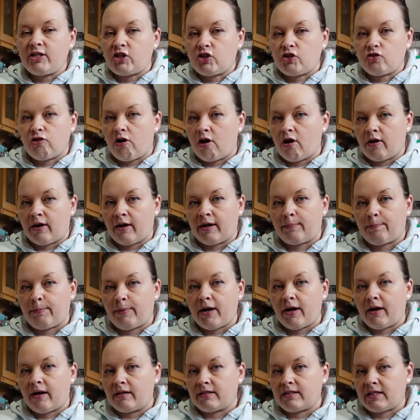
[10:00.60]
strong,
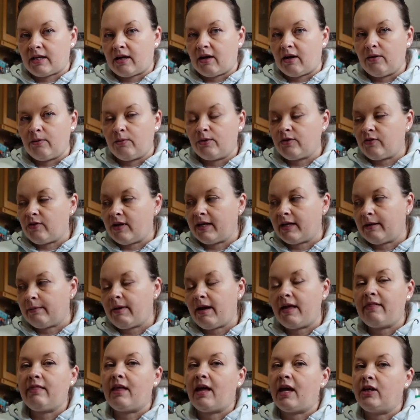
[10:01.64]
but I would
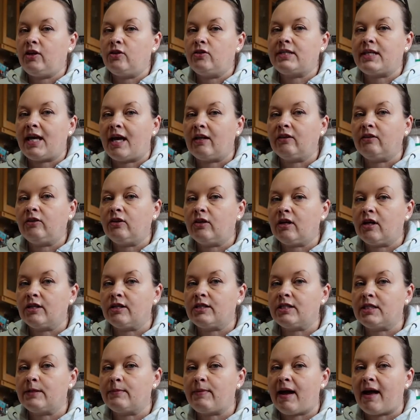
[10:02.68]
recommend that you tell your
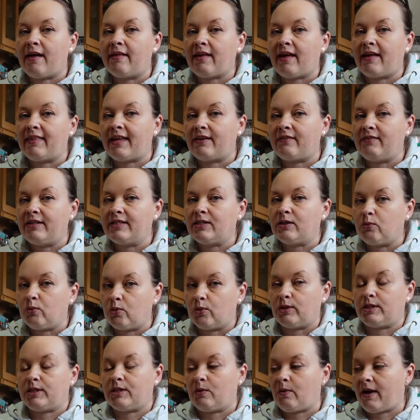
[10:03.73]
customer that there is a
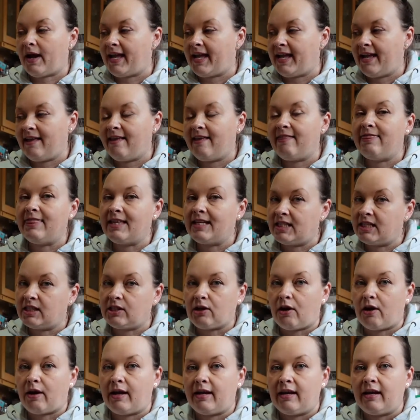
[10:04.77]
water weight in the
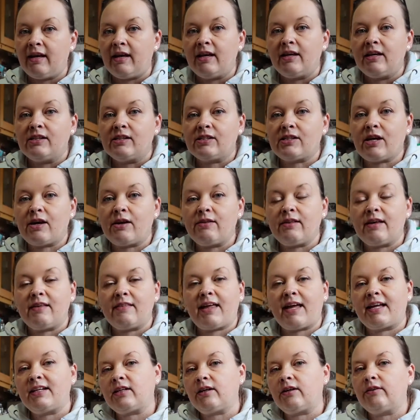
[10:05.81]
design, so that
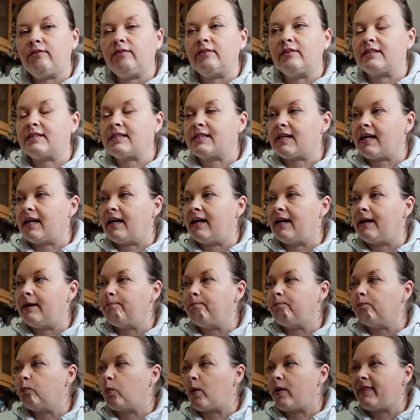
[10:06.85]
they don't
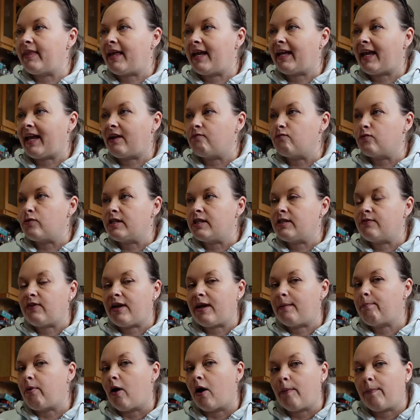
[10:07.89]
when they're getting rid of
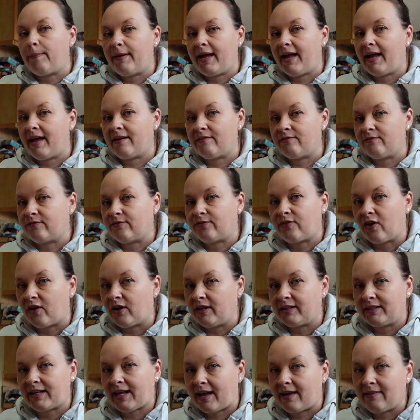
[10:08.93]
it, pop it and
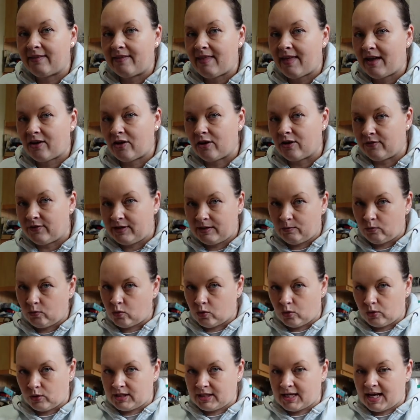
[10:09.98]
find out that they're covered in
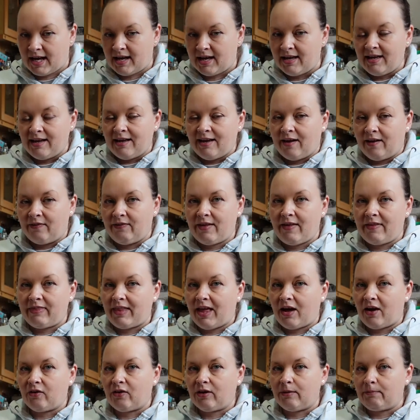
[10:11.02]
water, and then
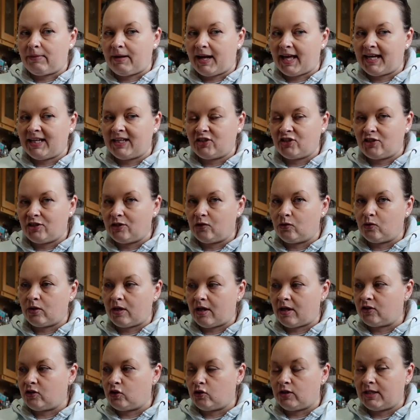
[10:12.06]
they'll complain to you
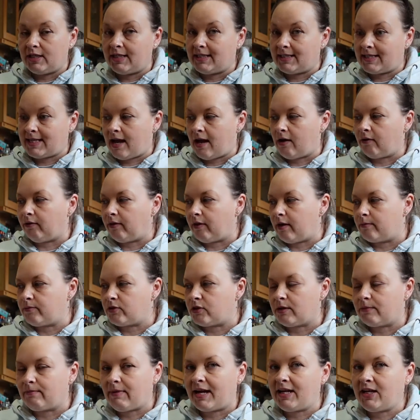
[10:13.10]
that you didn't tell them.
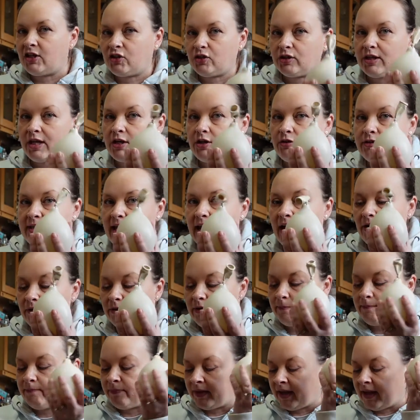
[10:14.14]
So make sure that you tell
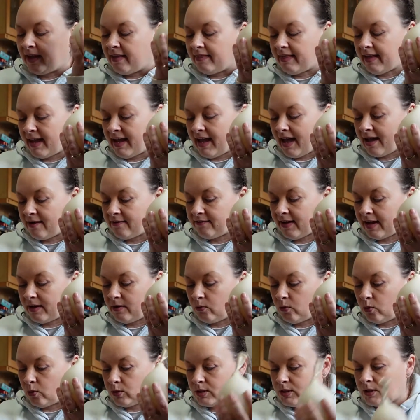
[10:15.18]
them they have a
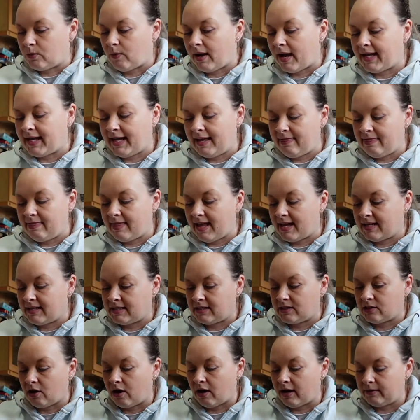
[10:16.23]
water weight in their
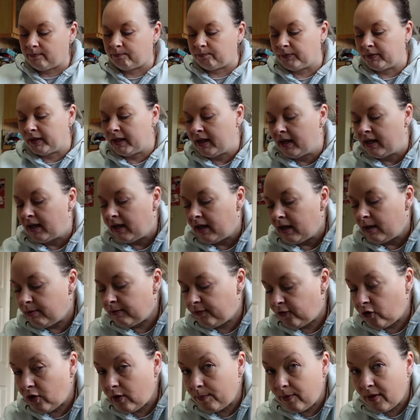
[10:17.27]
design.
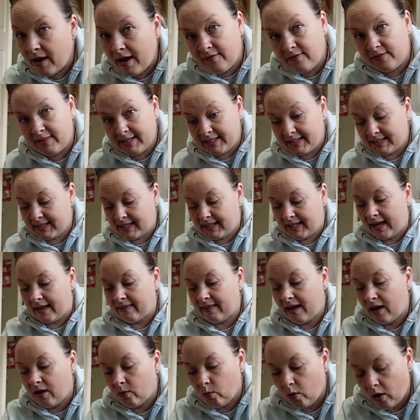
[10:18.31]
Before I put everything
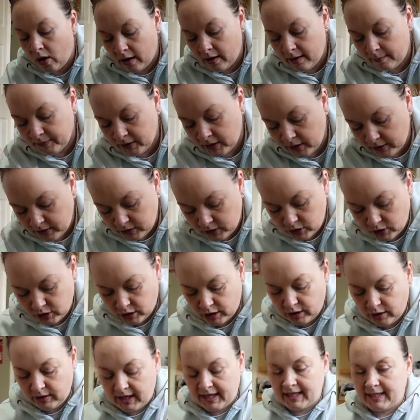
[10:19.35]
together, what I am going to
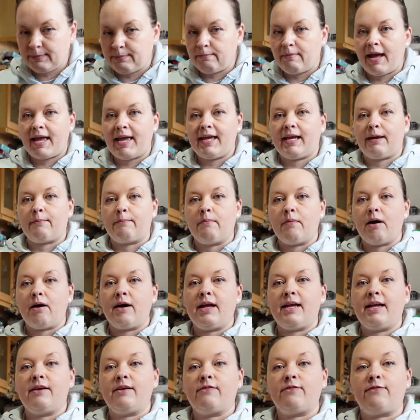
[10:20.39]
do is make
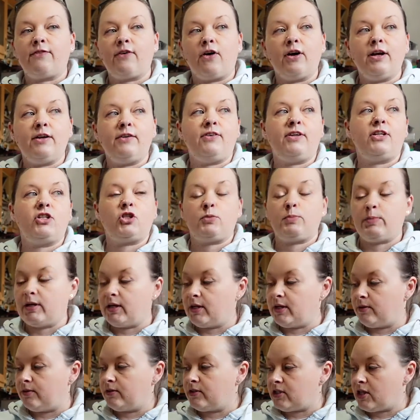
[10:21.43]
my 5-inch
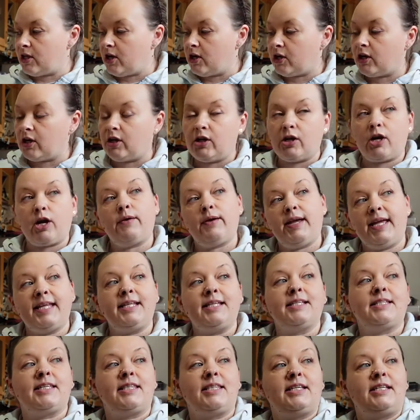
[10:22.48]
balloons that are going to go
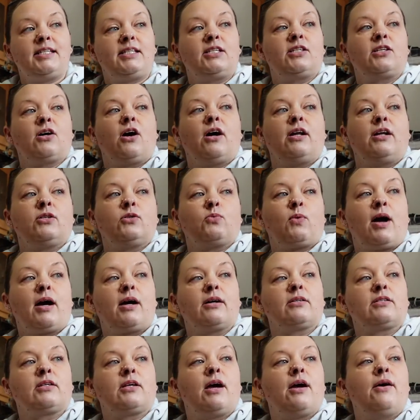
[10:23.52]
into this design as well.
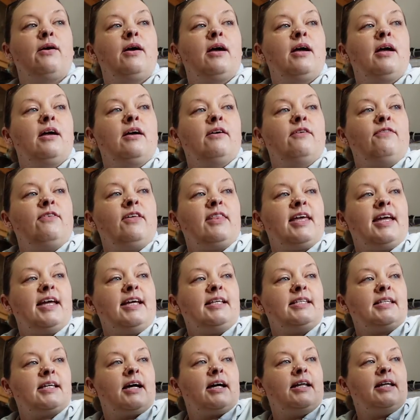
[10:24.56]
So for
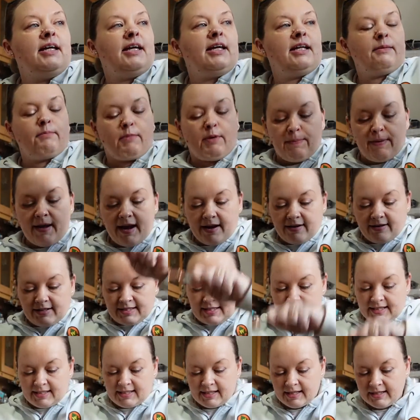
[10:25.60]
this, I need my pair of
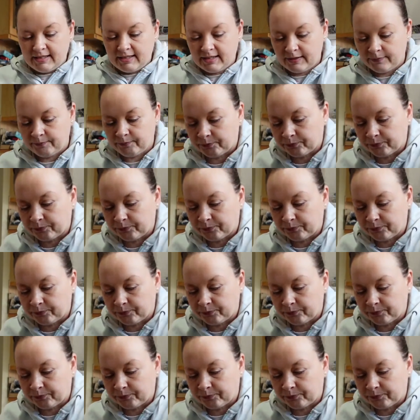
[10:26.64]
scissors,